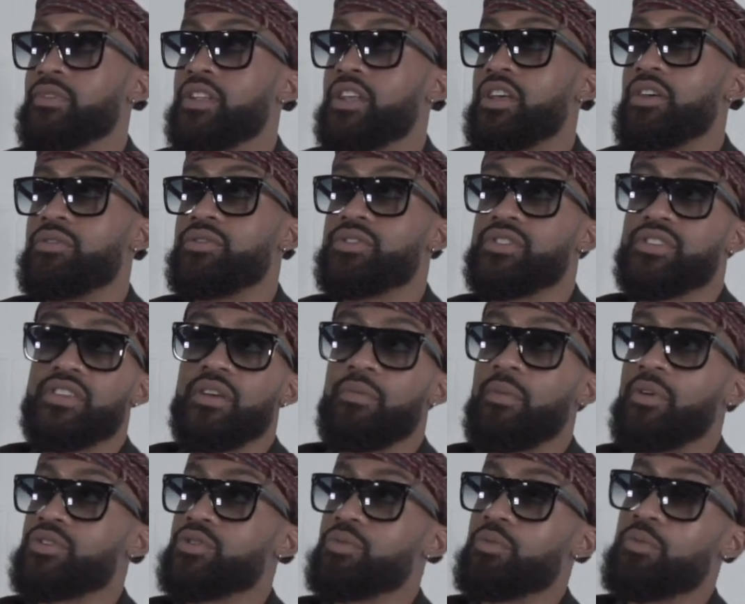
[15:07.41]
it was just something
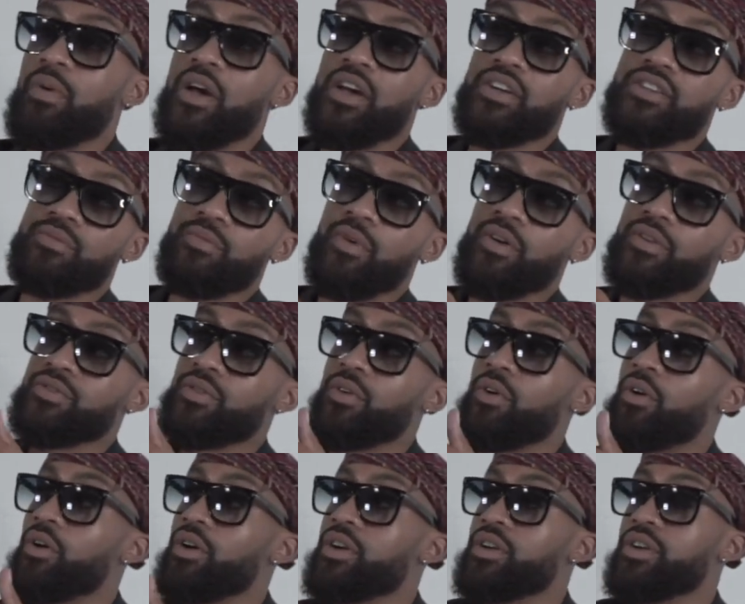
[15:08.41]
I was super passionate about. So
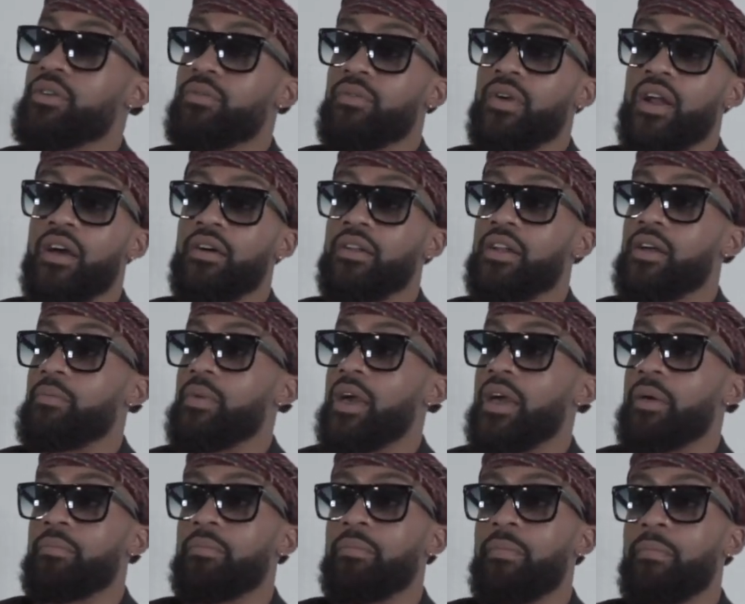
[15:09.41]
all year round, I'm
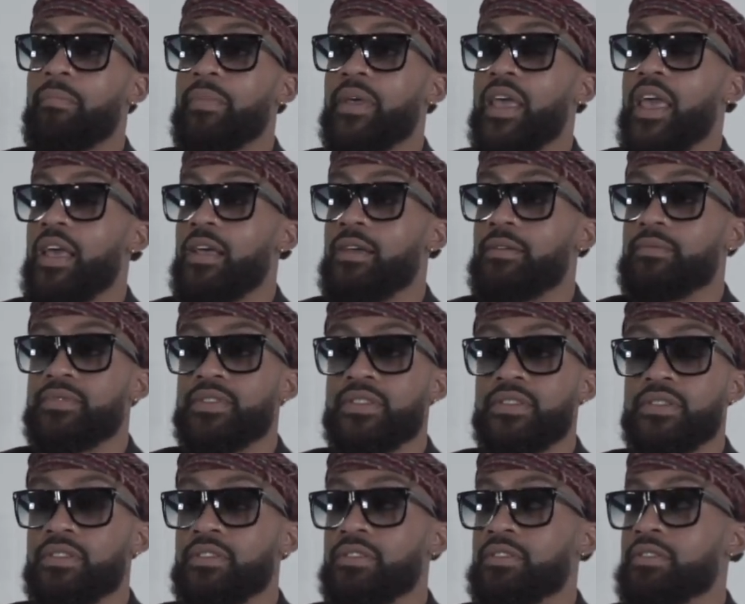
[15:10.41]
at
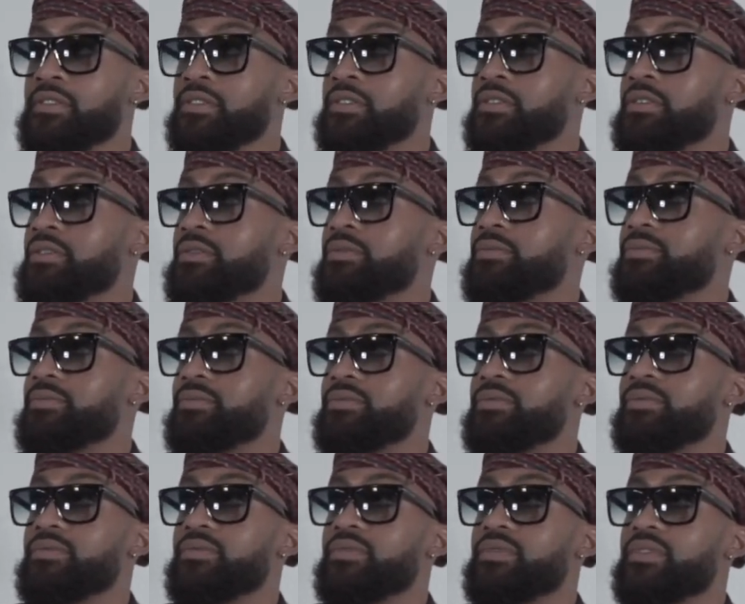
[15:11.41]
camps,
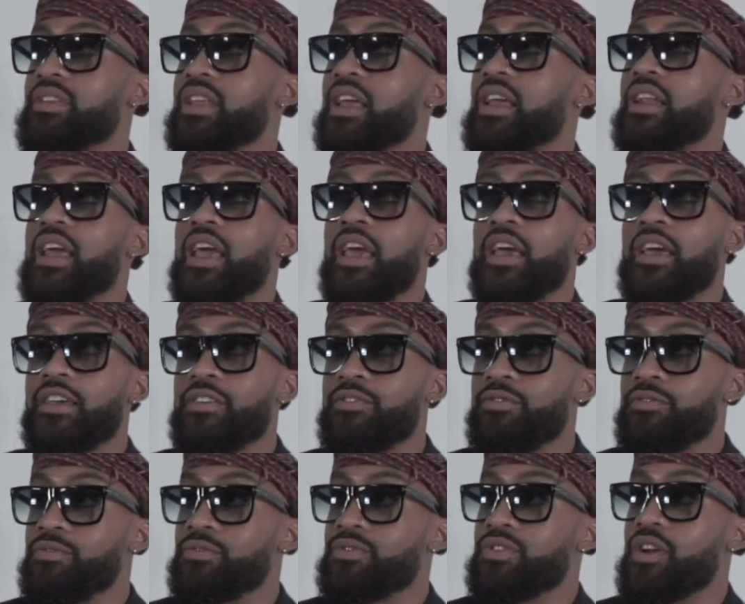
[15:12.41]
then
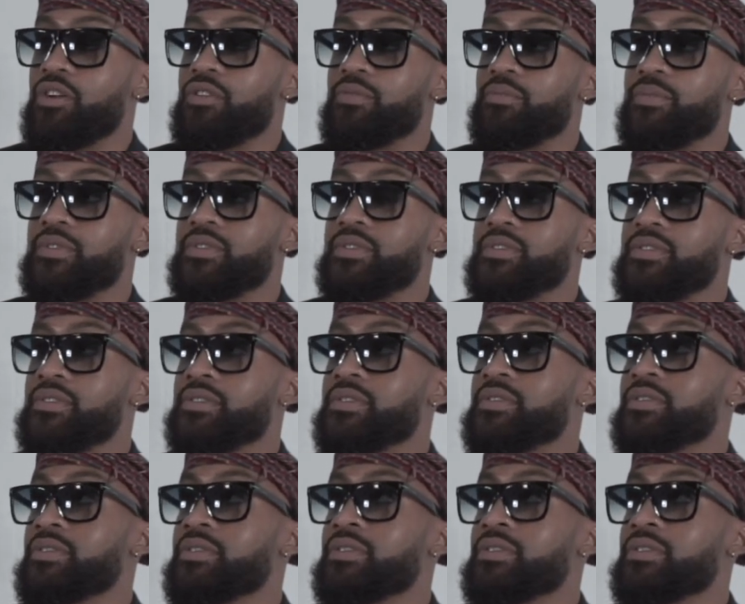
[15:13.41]
AAU tournaments.